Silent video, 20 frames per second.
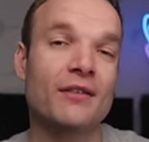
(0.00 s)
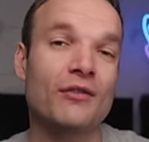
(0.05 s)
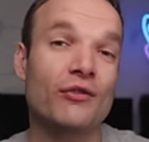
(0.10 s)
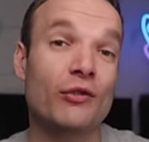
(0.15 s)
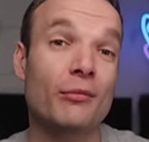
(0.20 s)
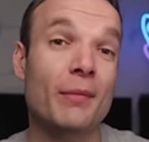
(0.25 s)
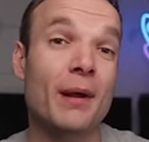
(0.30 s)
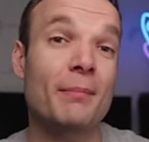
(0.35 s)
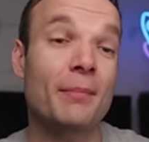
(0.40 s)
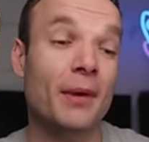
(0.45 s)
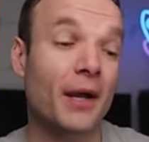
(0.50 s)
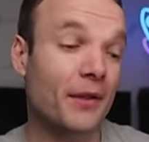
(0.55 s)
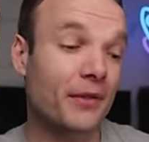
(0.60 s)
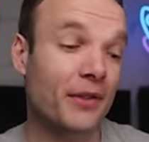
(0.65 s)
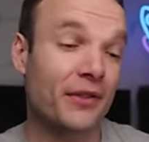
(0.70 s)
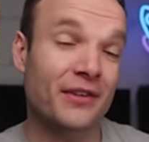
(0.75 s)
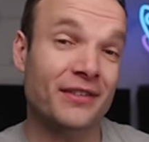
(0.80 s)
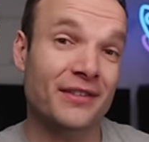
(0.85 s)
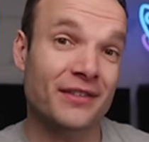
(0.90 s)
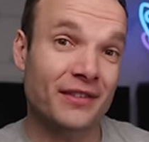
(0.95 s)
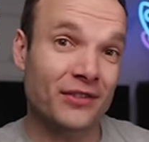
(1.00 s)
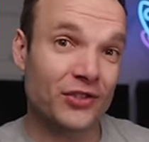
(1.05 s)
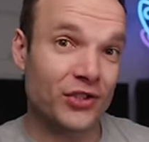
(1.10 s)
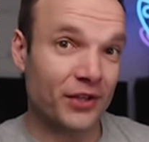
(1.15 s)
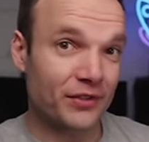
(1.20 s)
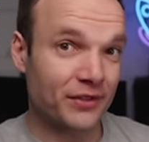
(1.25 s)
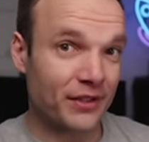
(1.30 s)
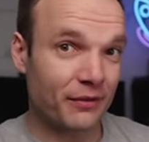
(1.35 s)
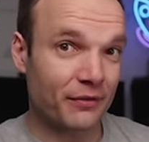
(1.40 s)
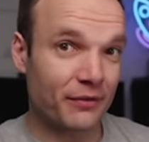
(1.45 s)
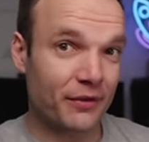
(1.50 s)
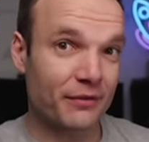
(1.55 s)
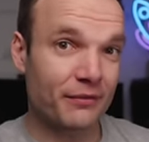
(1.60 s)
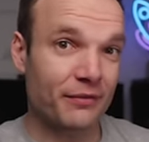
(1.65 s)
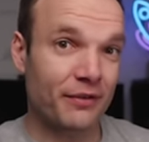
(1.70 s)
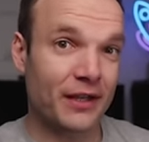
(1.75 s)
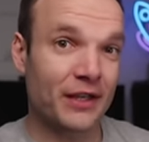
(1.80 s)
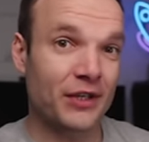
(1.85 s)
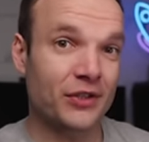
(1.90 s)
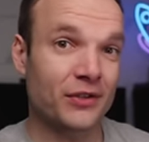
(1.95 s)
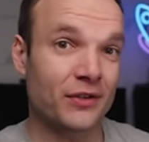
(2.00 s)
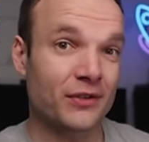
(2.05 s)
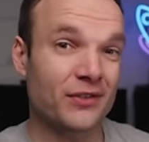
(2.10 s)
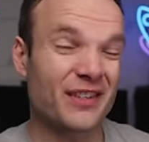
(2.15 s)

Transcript: Remember that this is adjusting for inflation,